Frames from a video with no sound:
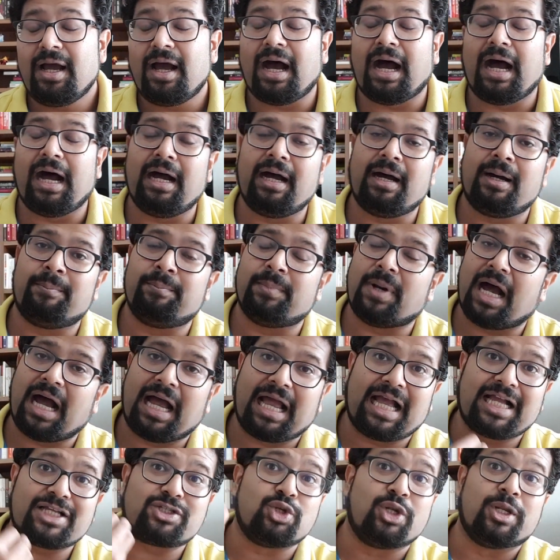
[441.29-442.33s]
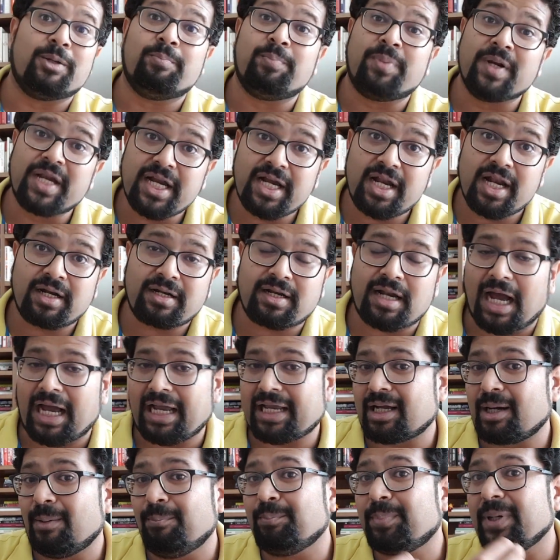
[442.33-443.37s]
um, I actually breed it, I
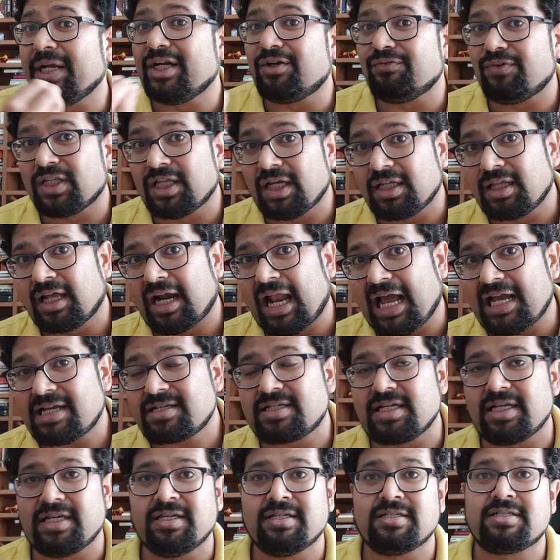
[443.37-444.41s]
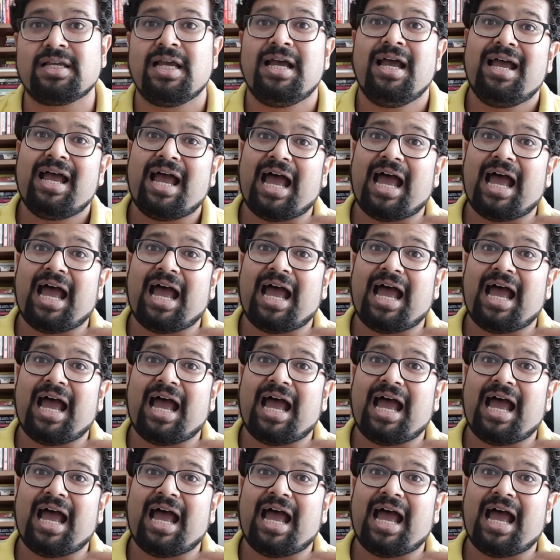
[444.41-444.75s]
compete with other axies.